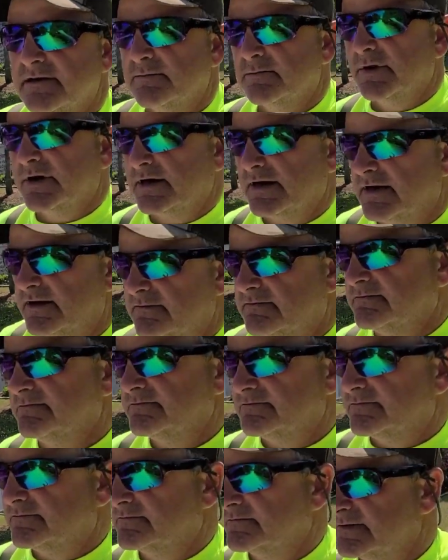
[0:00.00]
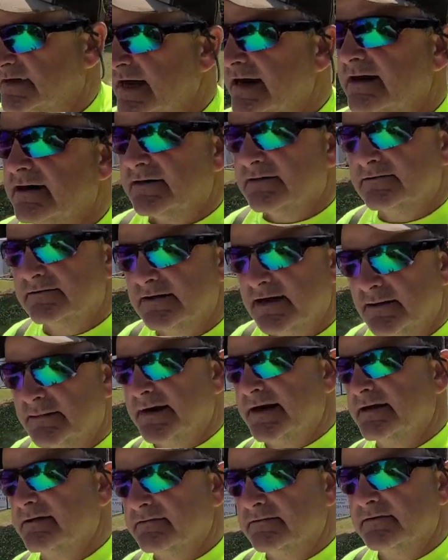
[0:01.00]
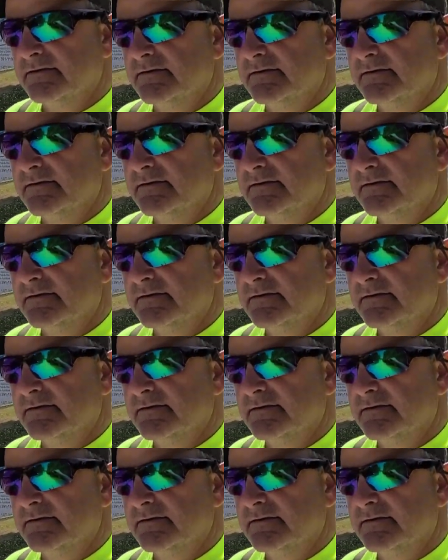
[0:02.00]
But yeah, I mean,